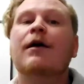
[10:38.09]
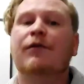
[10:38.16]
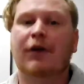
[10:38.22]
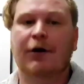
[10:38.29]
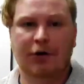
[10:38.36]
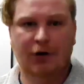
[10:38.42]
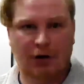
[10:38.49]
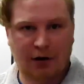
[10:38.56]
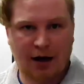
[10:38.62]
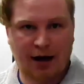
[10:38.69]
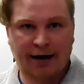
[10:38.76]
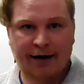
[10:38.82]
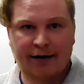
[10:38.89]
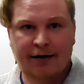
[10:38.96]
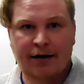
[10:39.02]
They're your
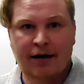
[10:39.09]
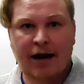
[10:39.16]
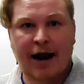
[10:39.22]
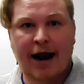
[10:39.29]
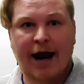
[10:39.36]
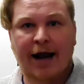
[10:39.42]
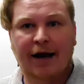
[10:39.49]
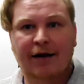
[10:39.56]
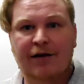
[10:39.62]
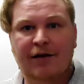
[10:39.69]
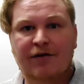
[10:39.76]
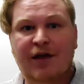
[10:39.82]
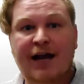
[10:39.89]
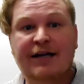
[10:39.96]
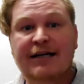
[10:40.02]
client, and
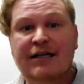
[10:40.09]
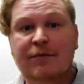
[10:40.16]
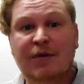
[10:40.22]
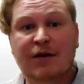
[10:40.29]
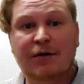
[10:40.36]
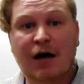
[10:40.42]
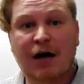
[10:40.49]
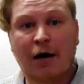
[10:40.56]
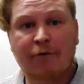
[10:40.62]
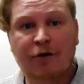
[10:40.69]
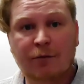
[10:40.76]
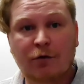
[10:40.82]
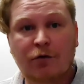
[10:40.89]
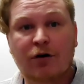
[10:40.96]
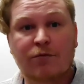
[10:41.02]
they need to be
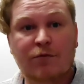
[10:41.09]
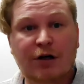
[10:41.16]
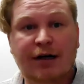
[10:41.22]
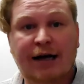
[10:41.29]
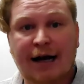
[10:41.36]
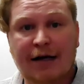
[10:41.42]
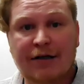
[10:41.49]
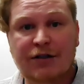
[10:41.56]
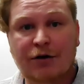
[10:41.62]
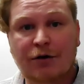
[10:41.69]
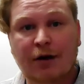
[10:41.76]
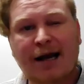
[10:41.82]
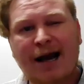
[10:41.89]
comfortable communicating to you like,